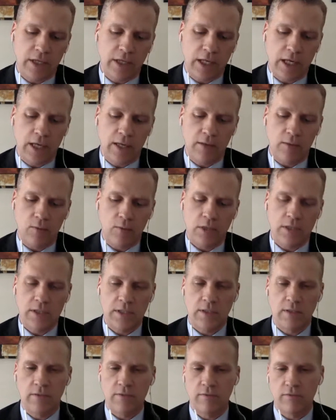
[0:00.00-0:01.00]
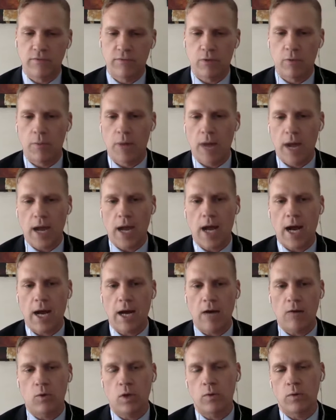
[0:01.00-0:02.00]
again, the reason for my
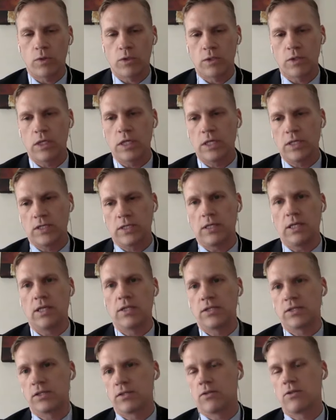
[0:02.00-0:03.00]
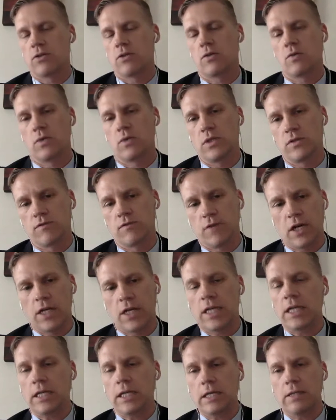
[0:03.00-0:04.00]
hire and what we're doing is the institution was
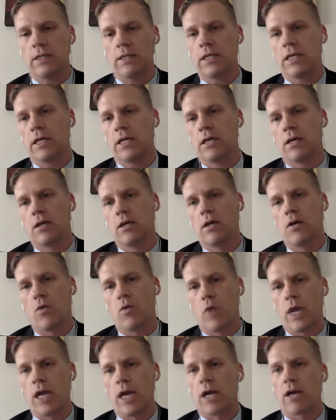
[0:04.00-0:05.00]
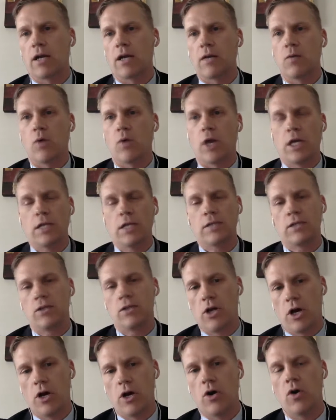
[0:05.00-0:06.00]
very keenly aware and wanting to
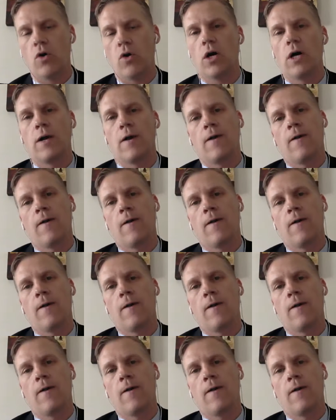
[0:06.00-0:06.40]
know